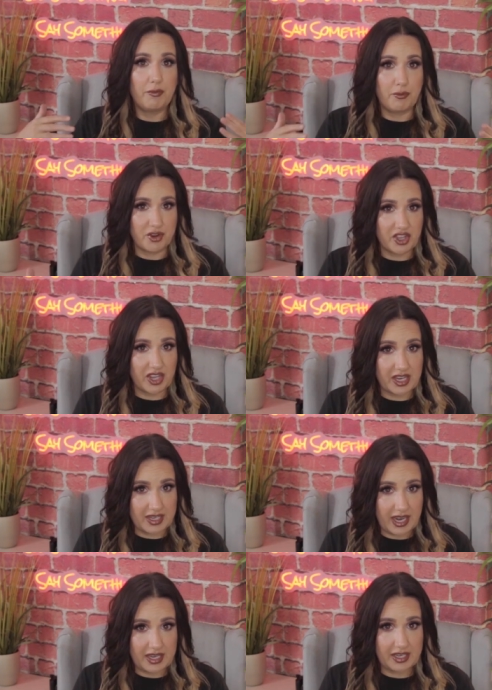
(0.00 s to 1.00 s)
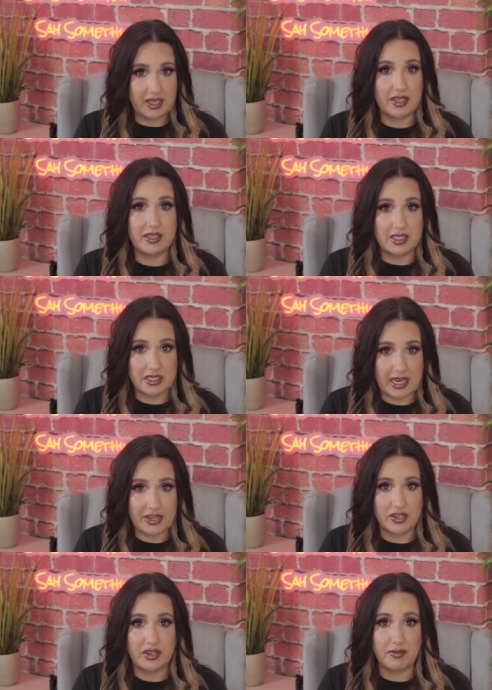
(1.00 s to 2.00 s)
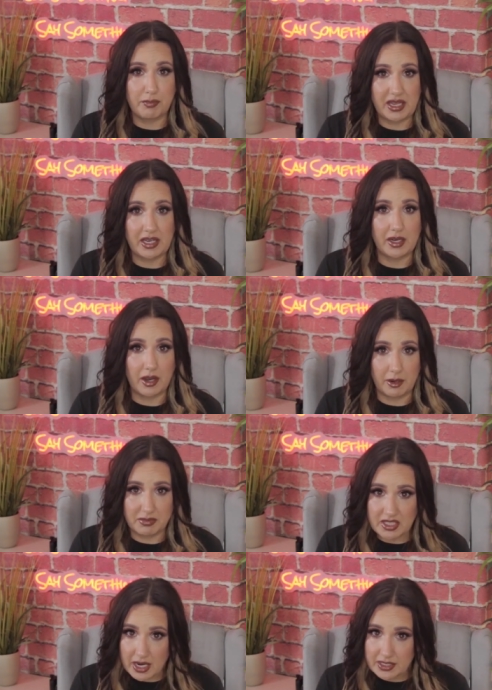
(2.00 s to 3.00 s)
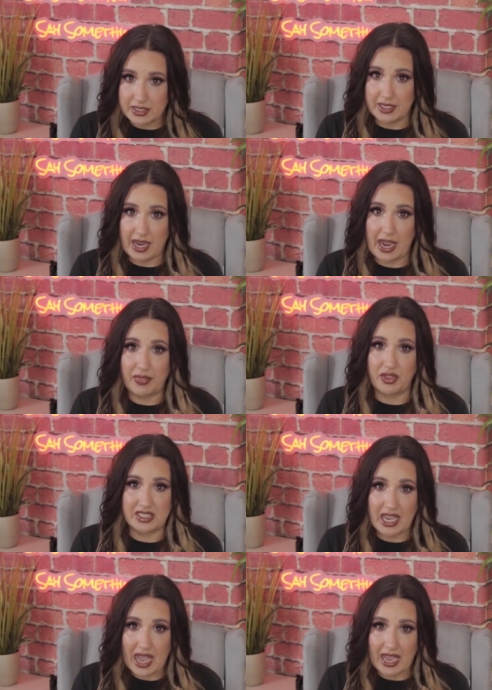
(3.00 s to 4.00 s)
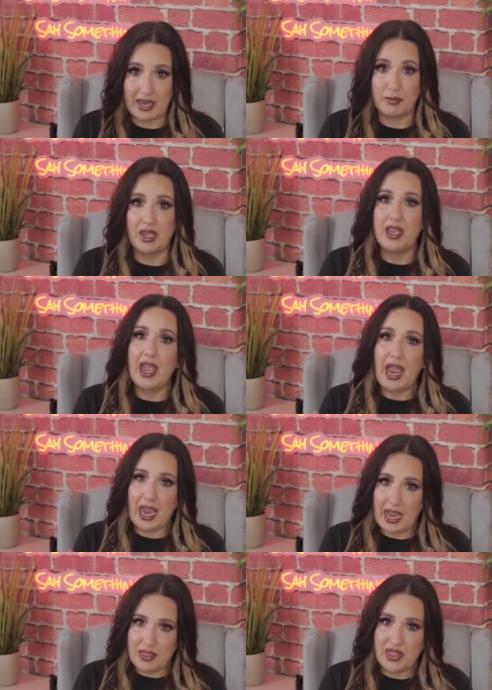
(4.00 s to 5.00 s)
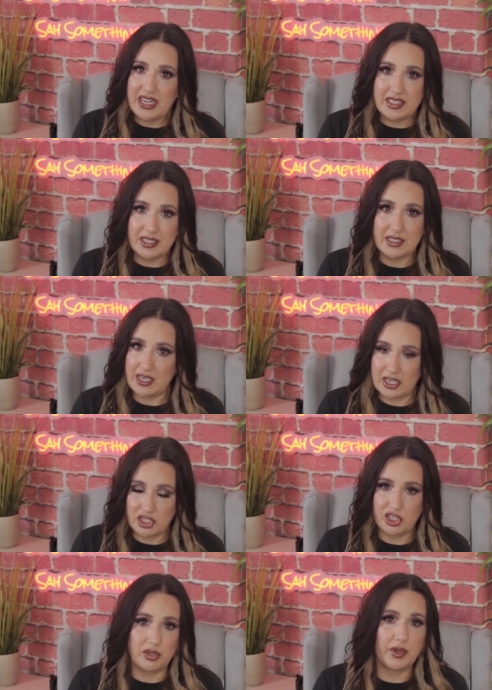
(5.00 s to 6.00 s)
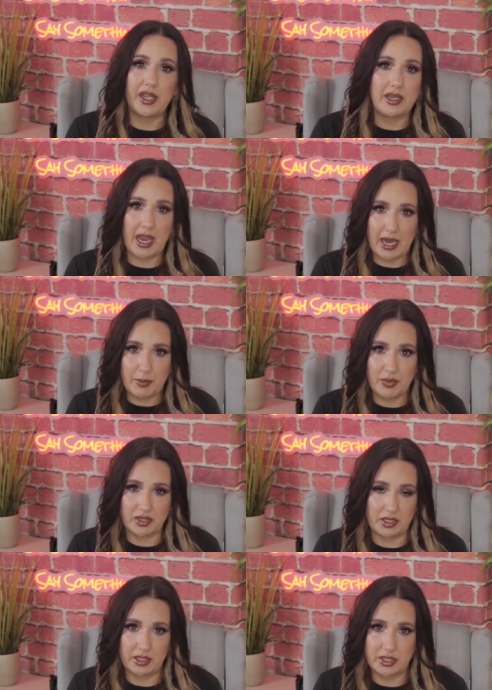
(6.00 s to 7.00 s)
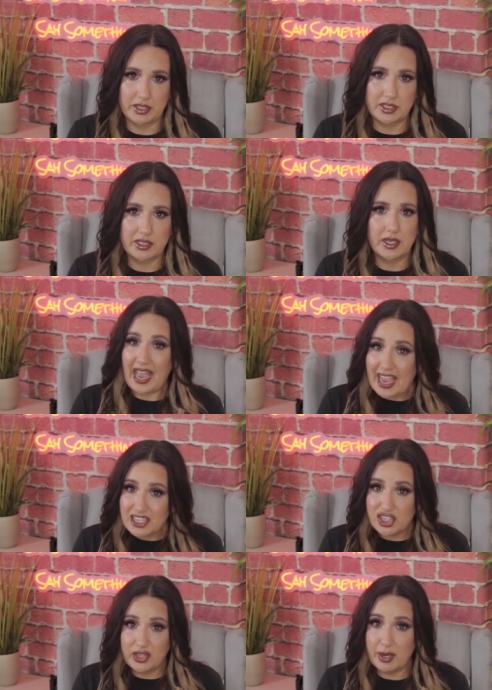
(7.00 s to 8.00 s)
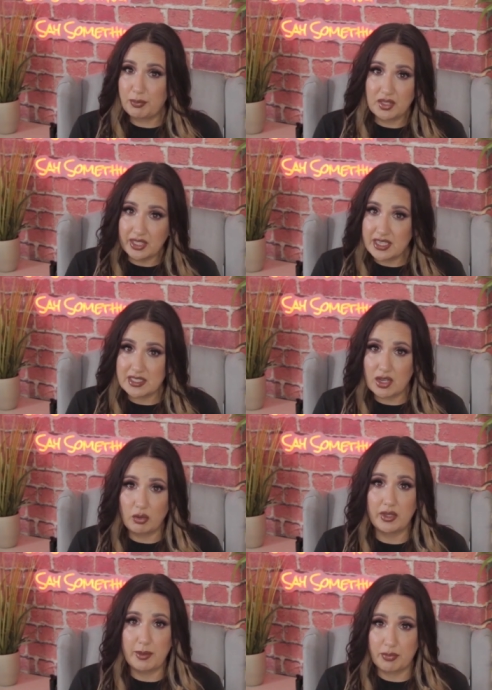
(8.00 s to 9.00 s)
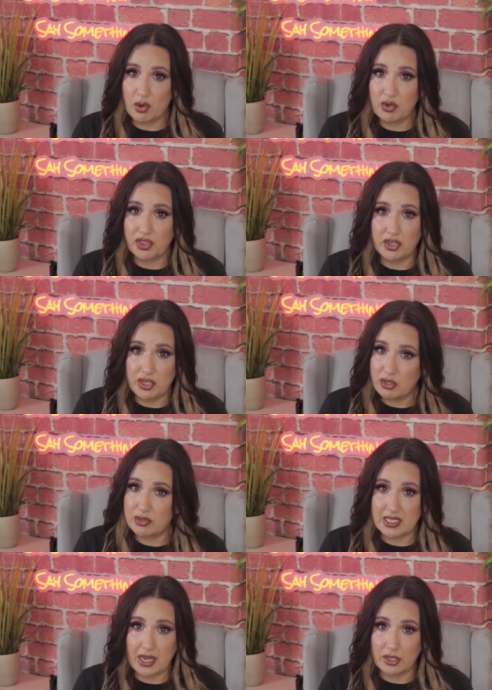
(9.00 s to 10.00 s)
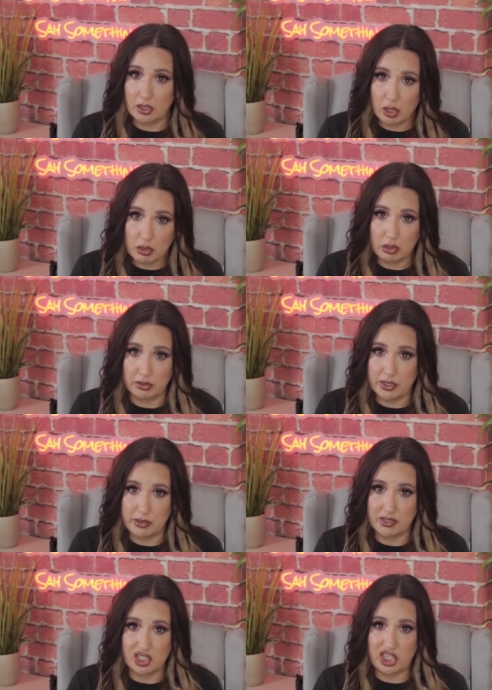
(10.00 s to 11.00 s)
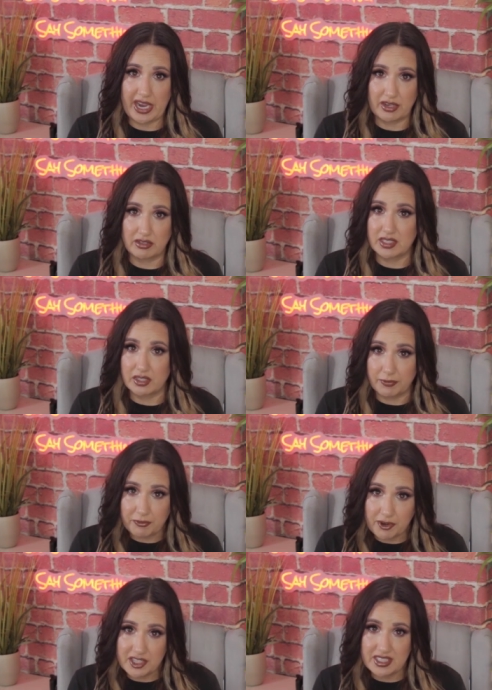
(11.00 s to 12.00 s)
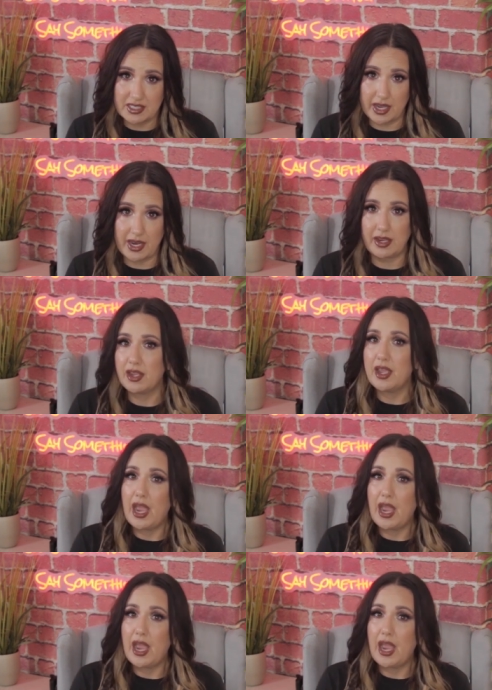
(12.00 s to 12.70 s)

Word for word: for the Canadian standard of being abducted at the time, and they didn't issue an Amber Alert. Actually, police only broke the news on local news channels the first night